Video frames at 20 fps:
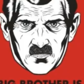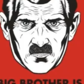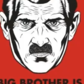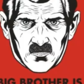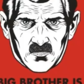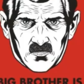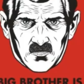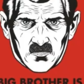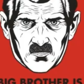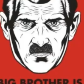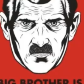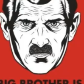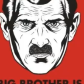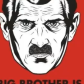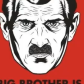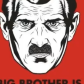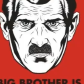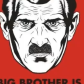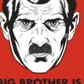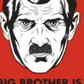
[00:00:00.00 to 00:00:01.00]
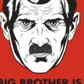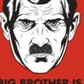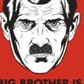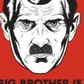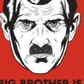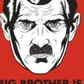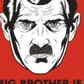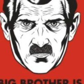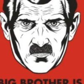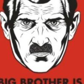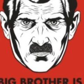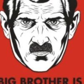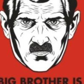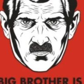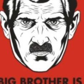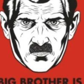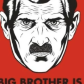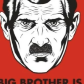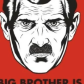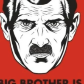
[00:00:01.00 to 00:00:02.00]

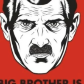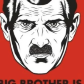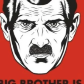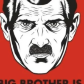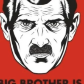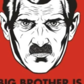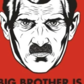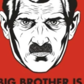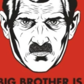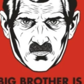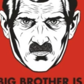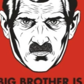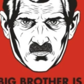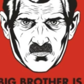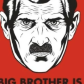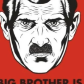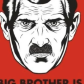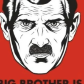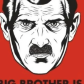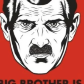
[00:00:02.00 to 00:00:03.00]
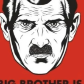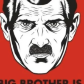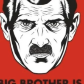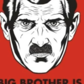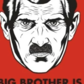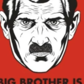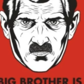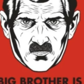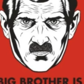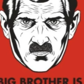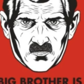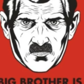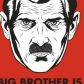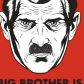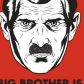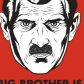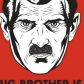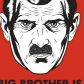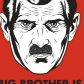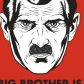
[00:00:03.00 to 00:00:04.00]

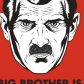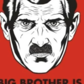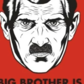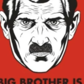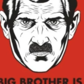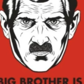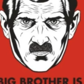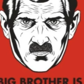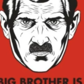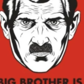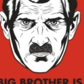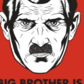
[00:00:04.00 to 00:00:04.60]
No one is speaking in this clip.